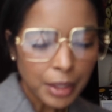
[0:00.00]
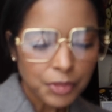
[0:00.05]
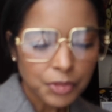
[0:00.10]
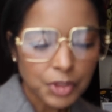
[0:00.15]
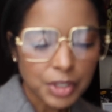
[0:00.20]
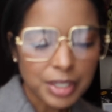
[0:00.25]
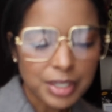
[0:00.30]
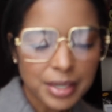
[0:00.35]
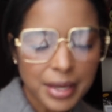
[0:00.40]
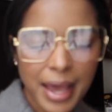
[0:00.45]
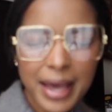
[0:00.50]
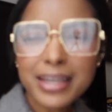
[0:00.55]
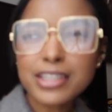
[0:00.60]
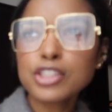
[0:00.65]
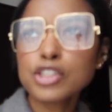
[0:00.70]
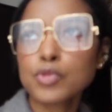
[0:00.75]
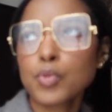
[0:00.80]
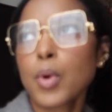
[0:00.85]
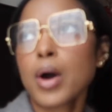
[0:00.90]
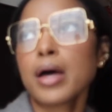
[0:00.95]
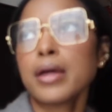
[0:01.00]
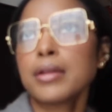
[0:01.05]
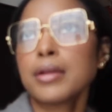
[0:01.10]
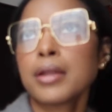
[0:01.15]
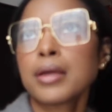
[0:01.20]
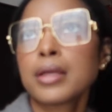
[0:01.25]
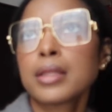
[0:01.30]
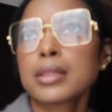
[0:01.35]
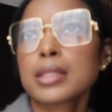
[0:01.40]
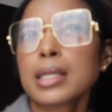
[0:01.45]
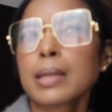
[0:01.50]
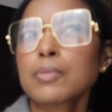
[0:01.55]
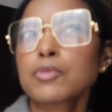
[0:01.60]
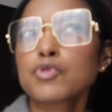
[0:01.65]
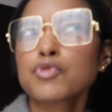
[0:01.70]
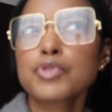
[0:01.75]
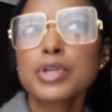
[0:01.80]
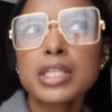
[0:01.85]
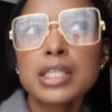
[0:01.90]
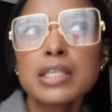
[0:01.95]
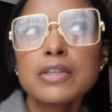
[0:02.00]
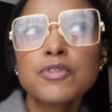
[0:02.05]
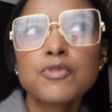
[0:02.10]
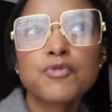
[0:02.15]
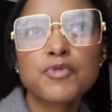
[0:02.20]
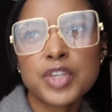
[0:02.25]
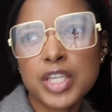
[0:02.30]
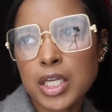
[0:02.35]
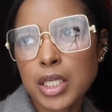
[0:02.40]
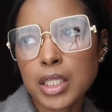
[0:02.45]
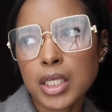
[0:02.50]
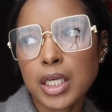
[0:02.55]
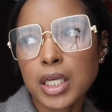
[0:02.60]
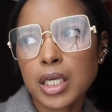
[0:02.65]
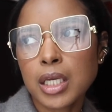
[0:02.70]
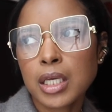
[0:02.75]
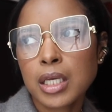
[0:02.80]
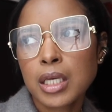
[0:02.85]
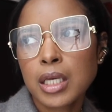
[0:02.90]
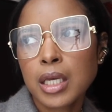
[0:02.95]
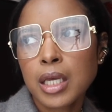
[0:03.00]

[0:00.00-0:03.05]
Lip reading: The next one that I'm really feeling